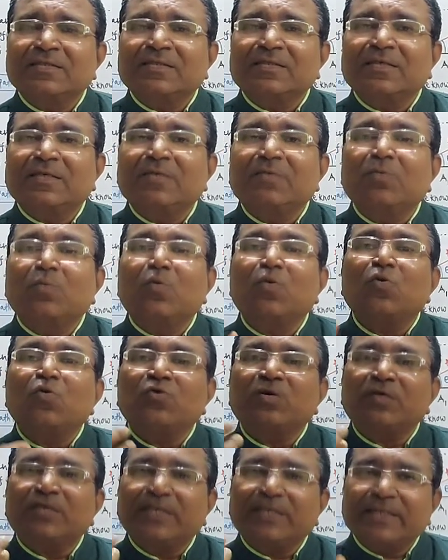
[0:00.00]
in
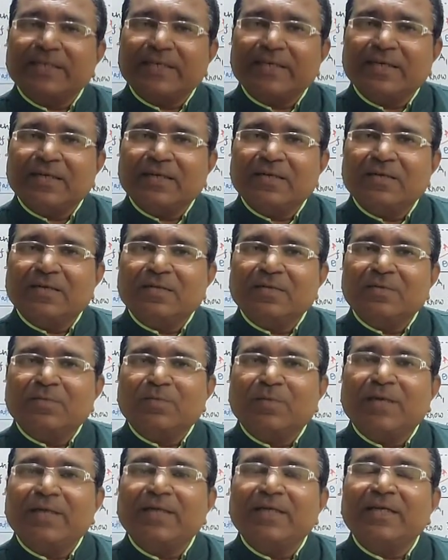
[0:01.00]
more detail
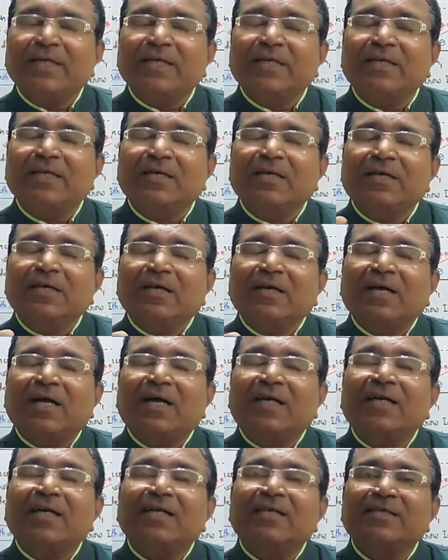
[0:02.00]
by taking
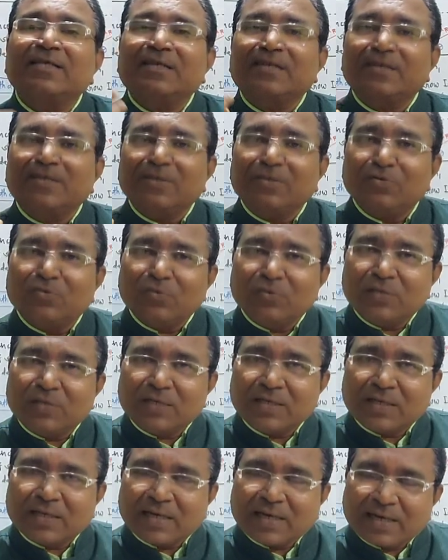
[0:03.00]
another new
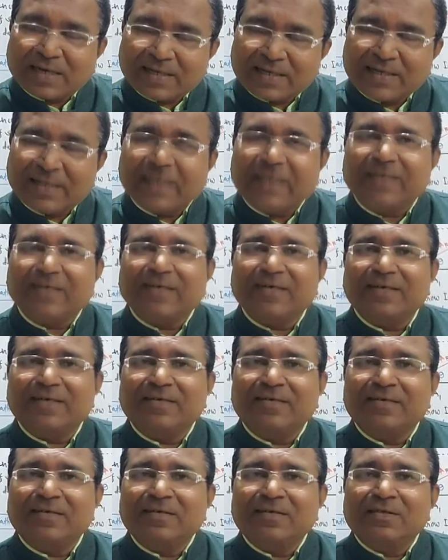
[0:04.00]
article.
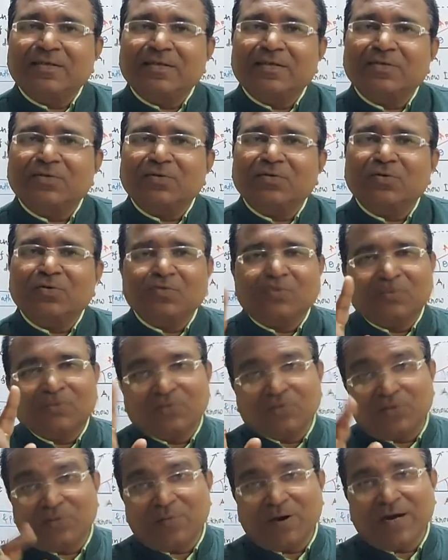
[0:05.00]
So
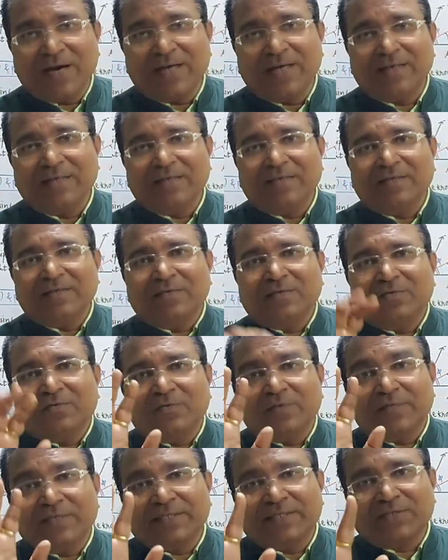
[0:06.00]
goodbye. We
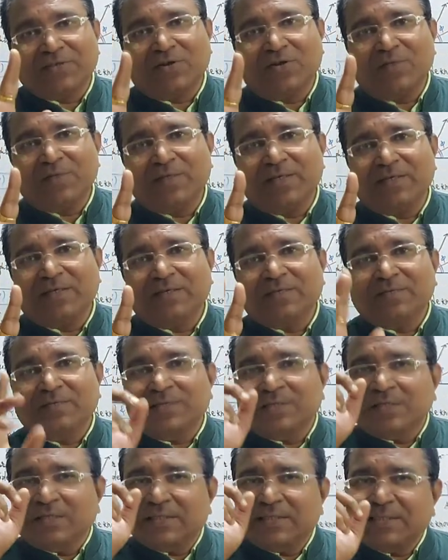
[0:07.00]
will stop here.
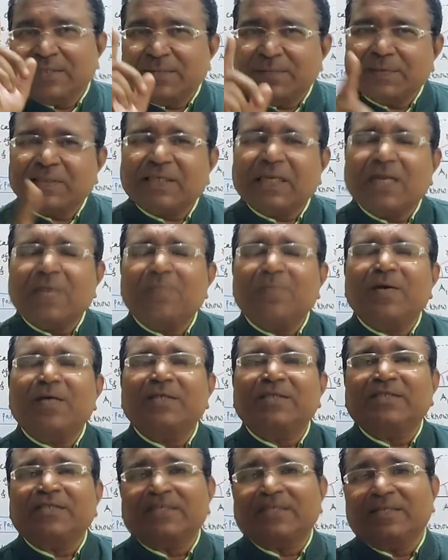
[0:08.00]
Subscribe my
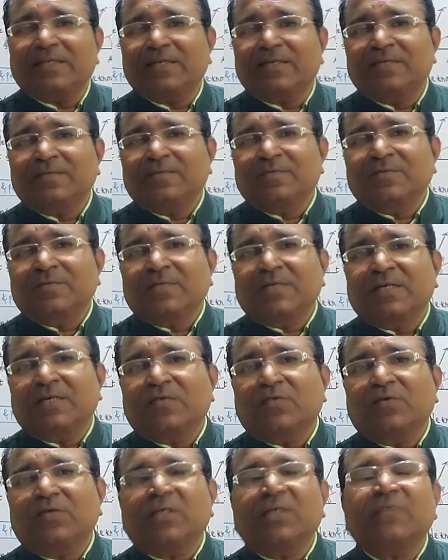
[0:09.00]
channel, and
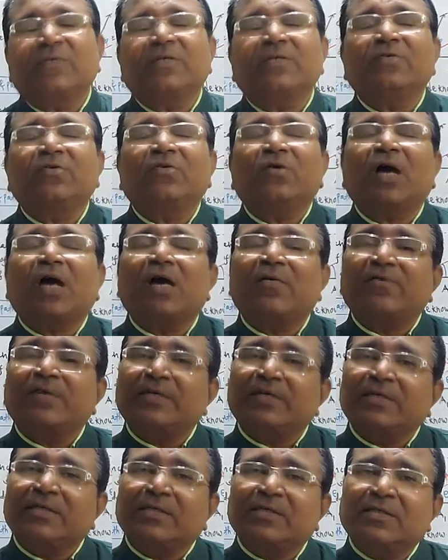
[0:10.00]
whatever you
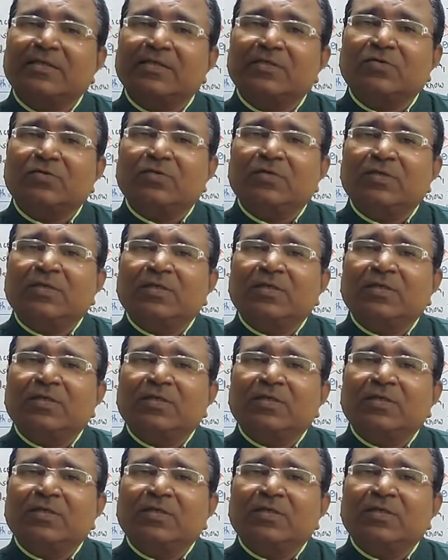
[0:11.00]
haven't understood,